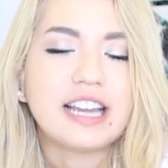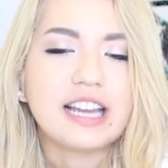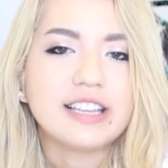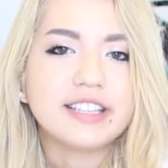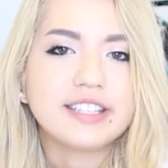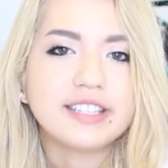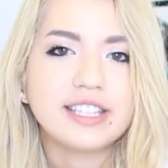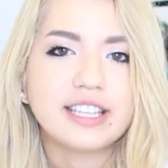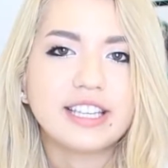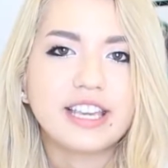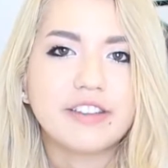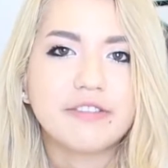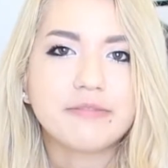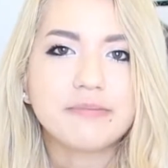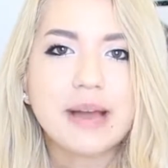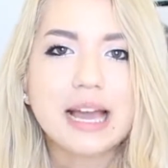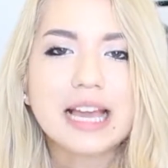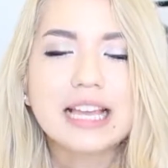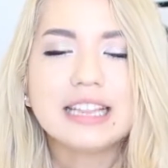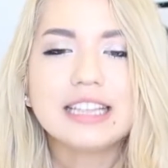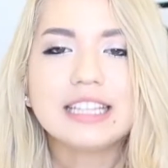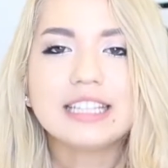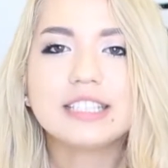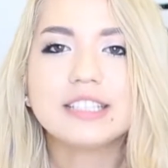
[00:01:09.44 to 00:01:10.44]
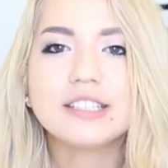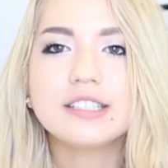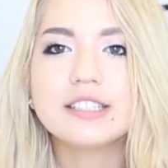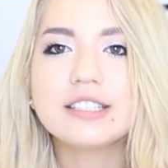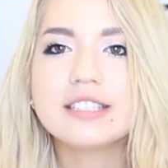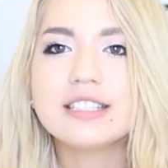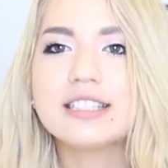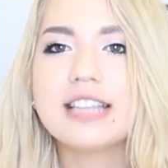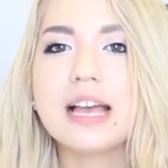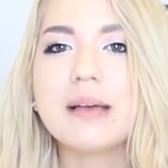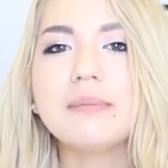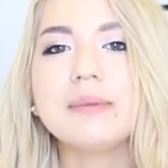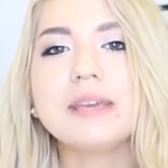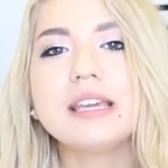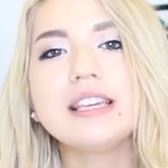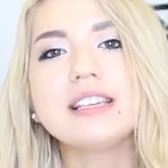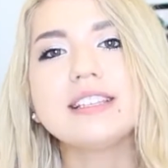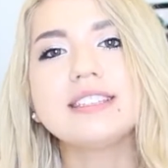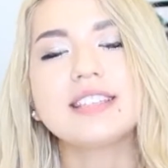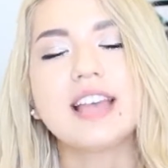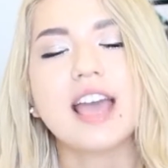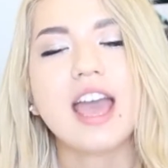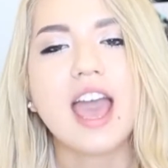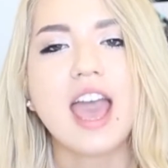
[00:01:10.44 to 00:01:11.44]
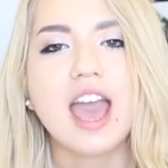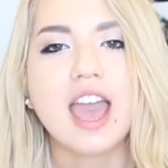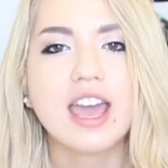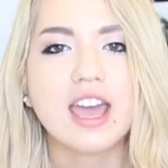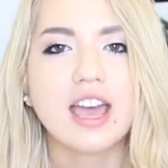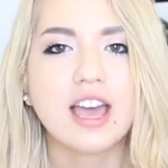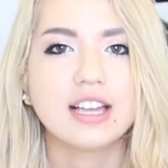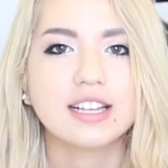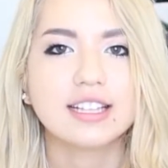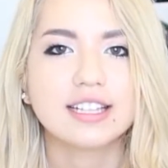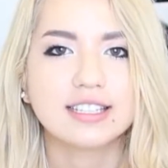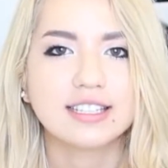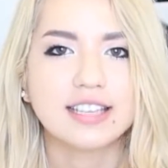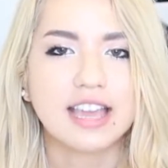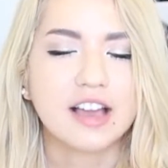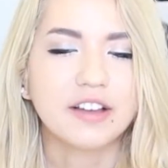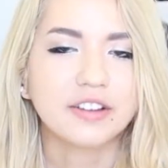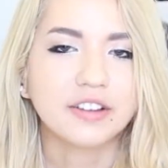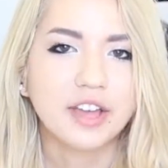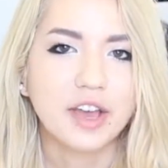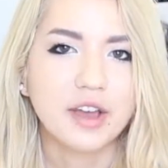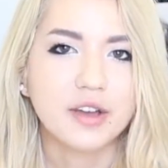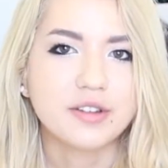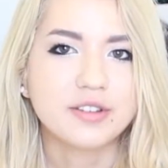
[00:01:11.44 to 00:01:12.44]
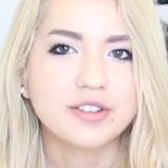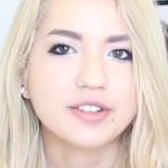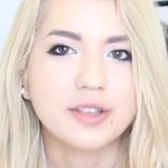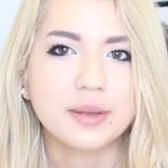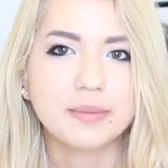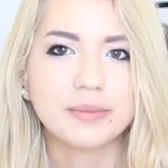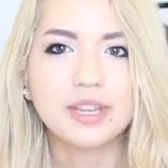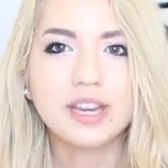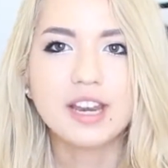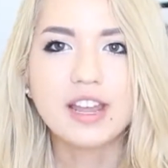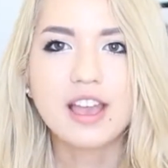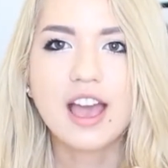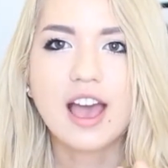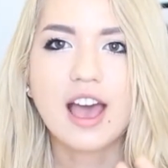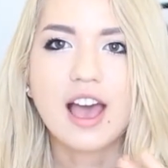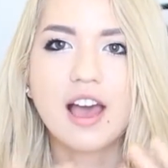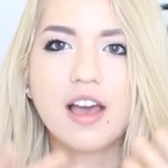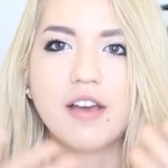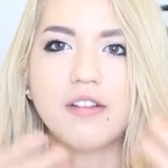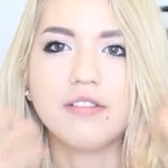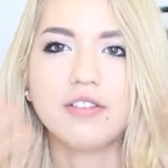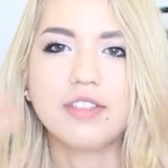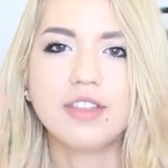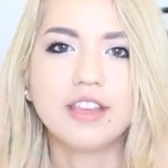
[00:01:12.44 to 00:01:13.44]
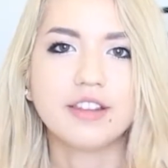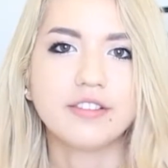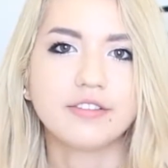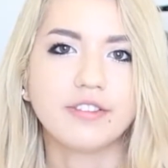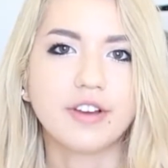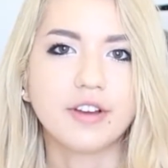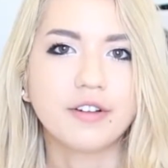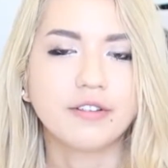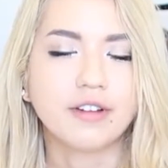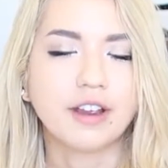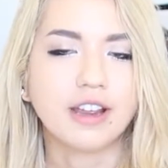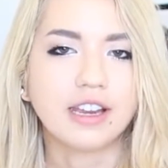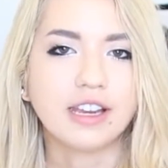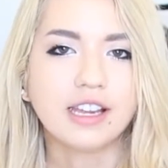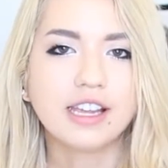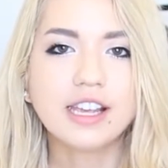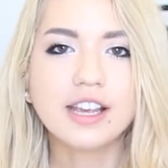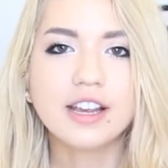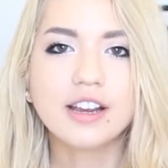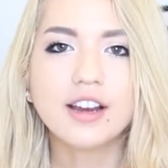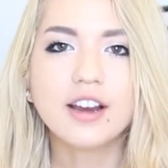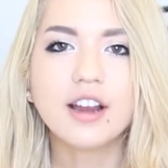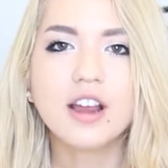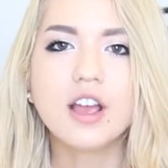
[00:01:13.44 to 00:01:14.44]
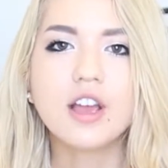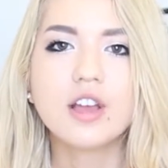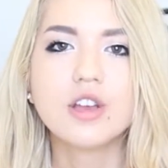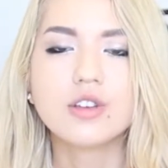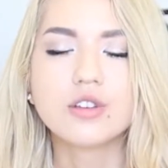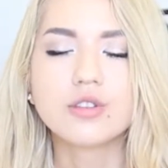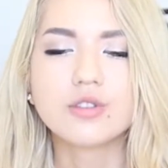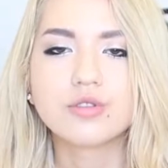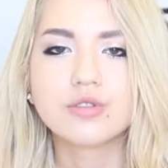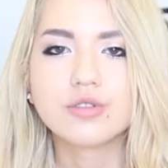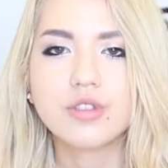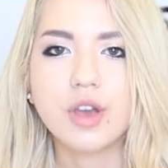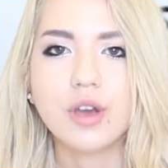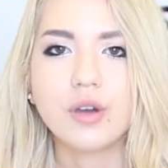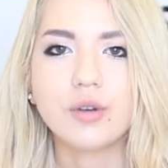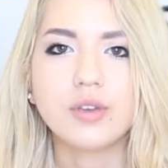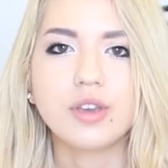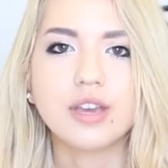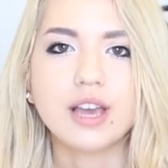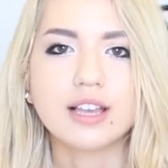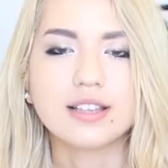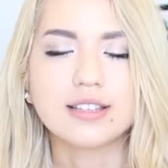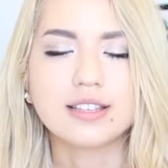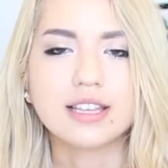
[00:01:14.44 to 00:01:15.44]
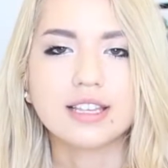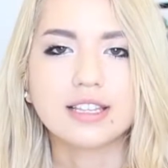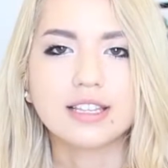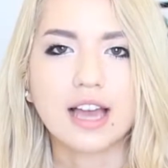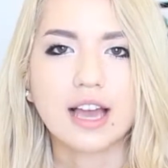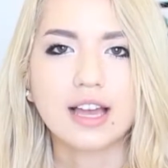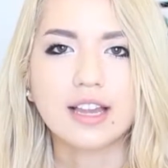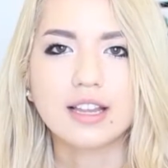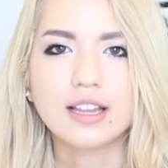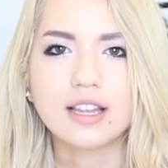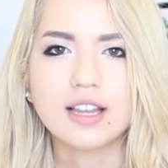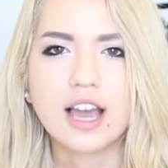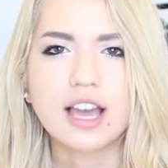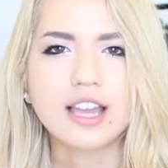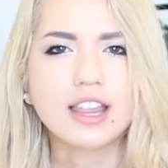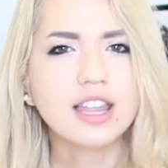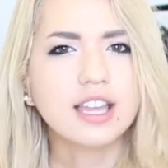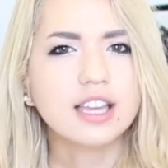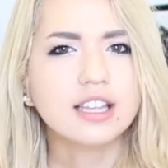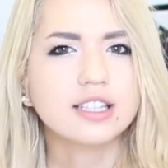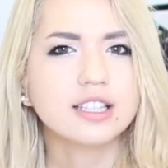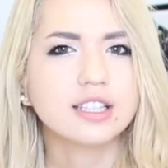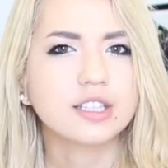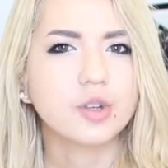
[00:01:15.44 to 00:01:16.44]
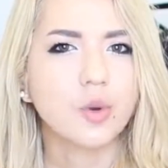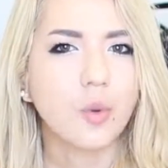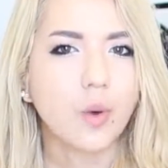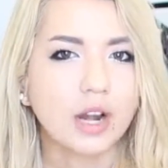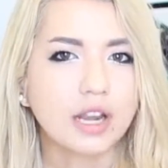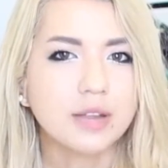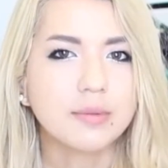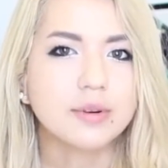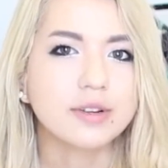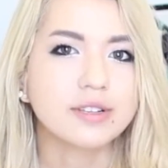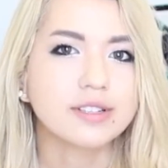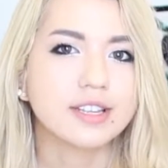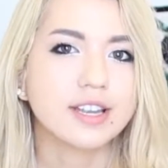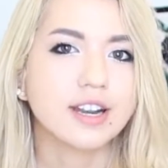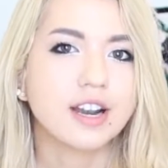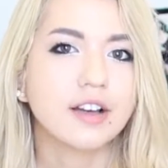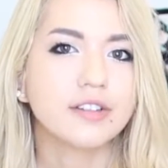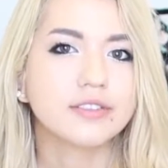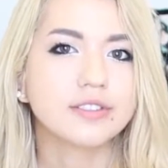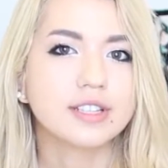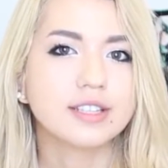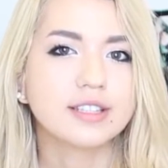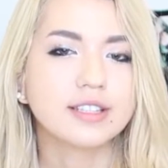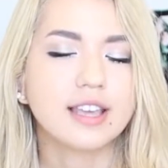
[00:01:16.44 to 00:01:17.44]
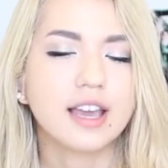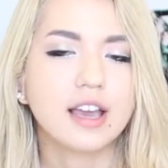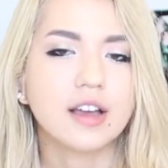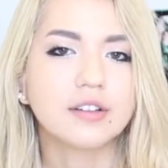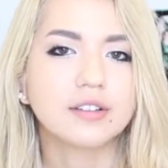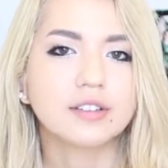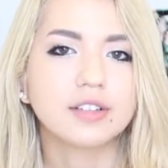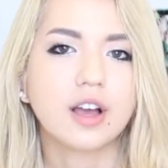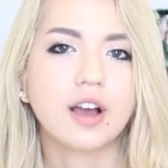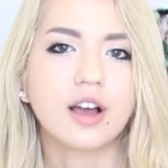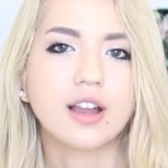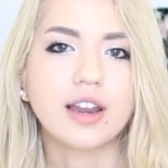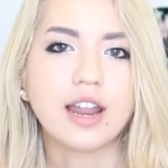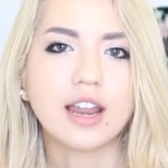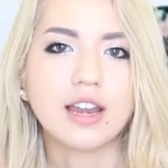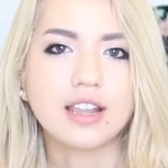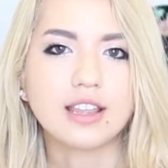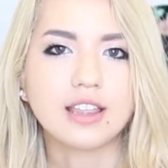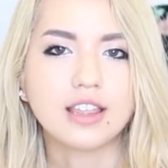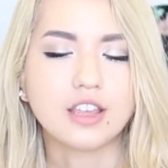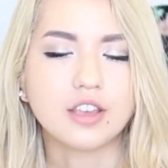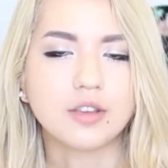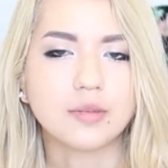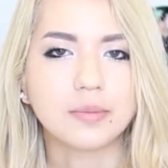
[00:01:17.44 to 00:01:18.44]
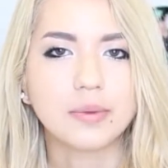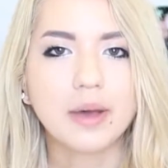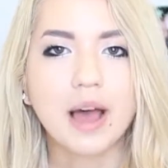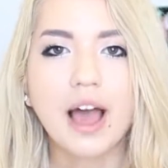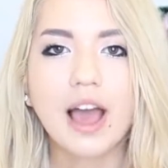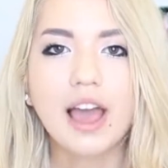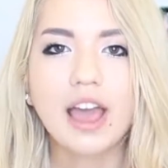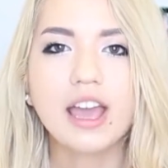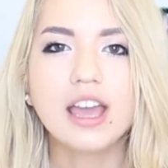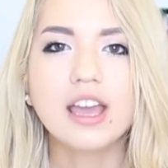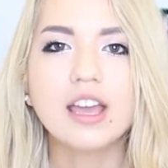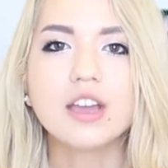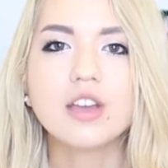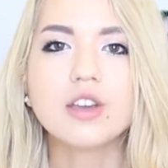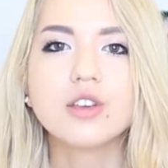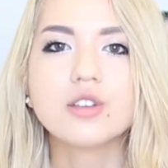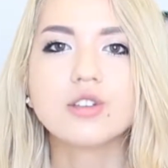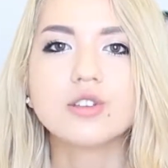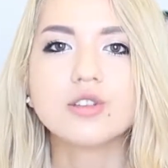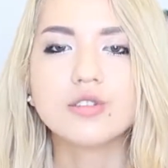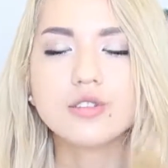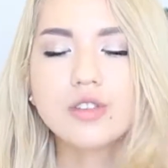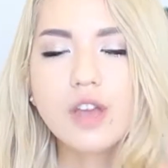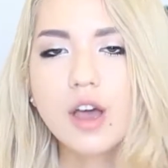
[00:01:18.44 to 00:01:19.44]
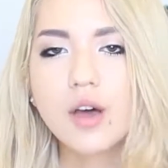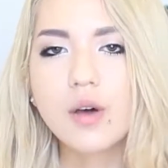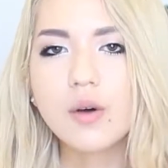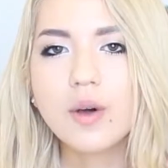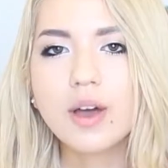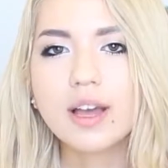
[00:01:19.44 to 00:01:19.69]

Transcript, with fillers: nice to give my little subbies a discount code, so I'm going to have the info right here so you guys can get, I think it's a 20% off discount on anything you buy. So,